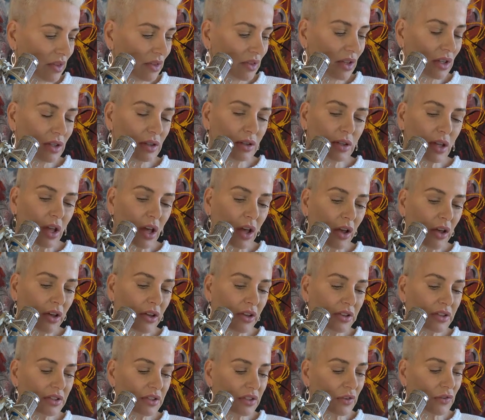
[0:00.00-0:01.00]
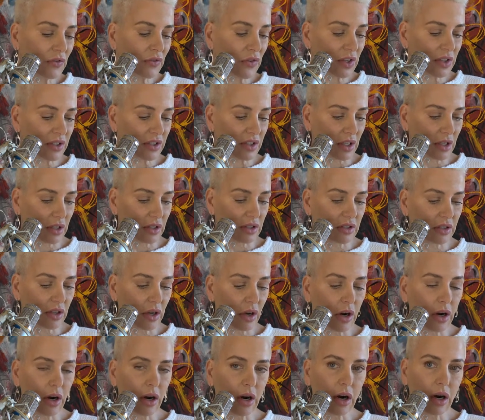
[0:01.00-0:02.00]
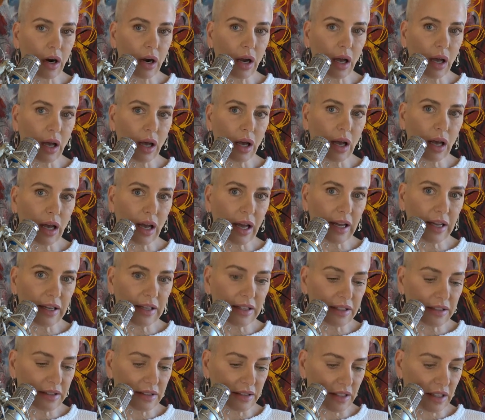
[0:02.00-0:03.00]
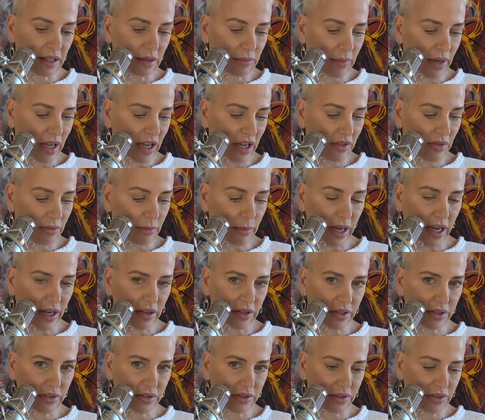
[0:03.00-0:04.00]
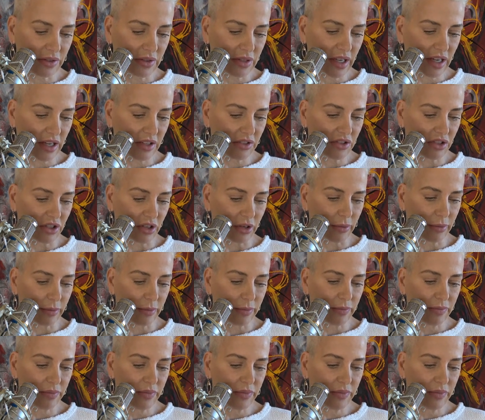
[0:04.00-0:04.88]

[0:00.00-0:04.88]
The laws of physics are highly mathematical in nature.